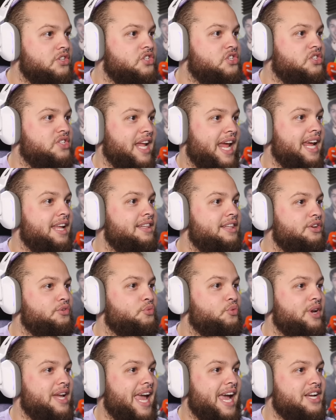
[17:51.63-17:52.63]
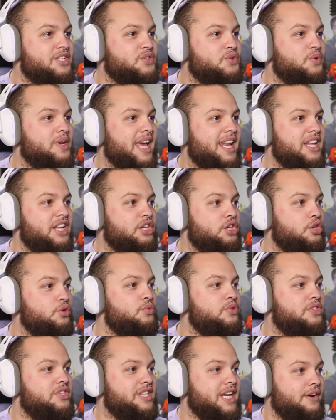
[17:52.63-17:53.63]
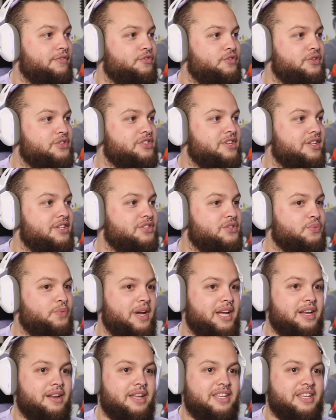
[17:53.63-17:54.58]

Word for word: Stanley reacts to getting new Jeffersons. Wait,